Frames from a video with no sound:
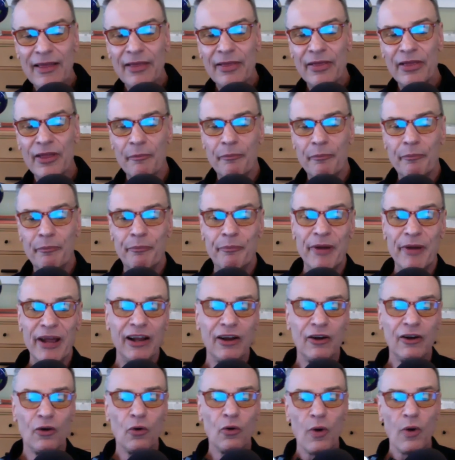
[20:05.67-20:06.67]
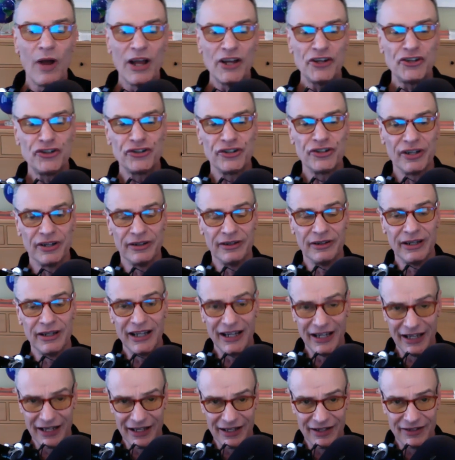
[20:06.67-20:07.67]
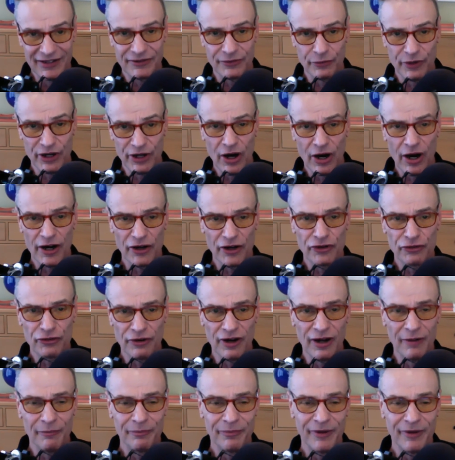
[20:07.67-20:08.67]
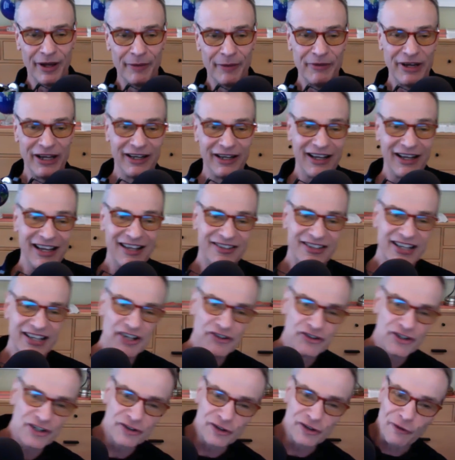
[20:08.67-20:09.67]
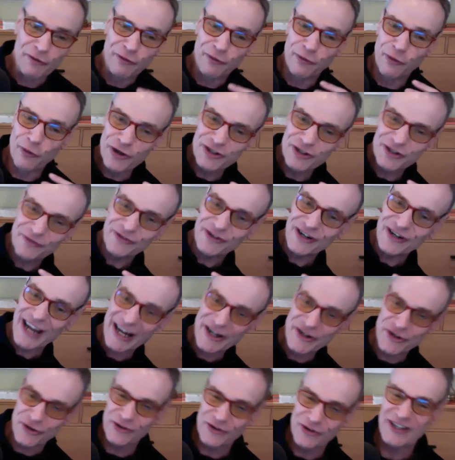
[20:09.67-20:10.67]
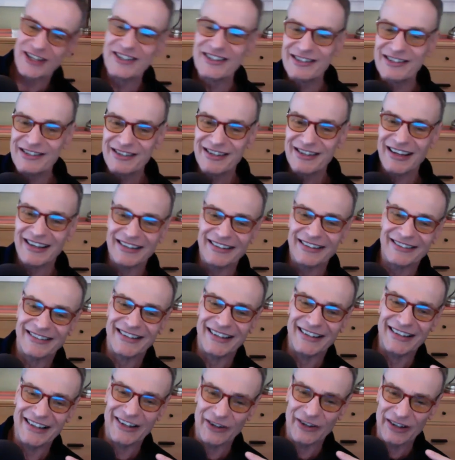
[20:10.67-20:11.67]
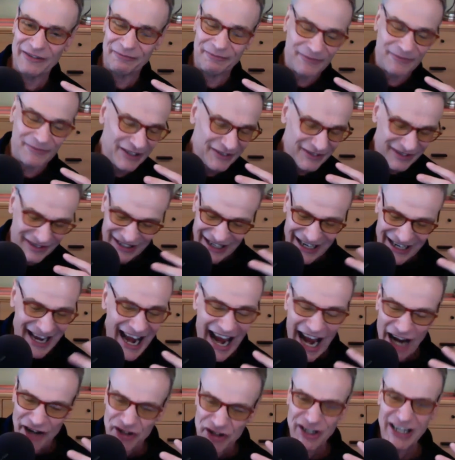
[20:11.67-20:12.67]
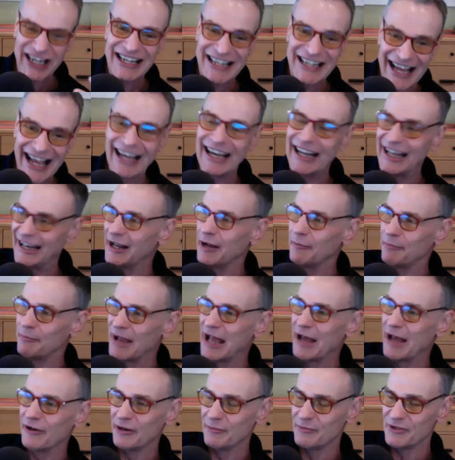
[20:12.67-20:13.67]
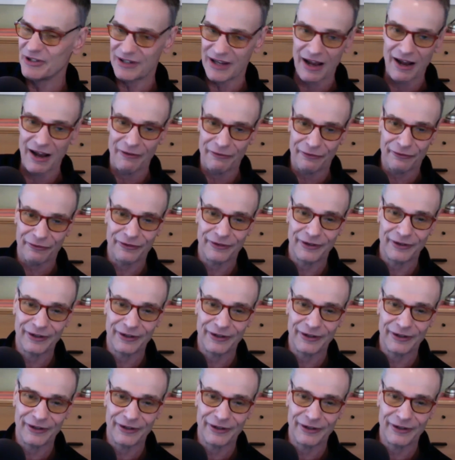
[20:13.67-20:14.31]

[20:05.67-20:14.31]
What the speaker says: the big question is regarding Trump. Is he just a force of nature? Does he actually get it about himself?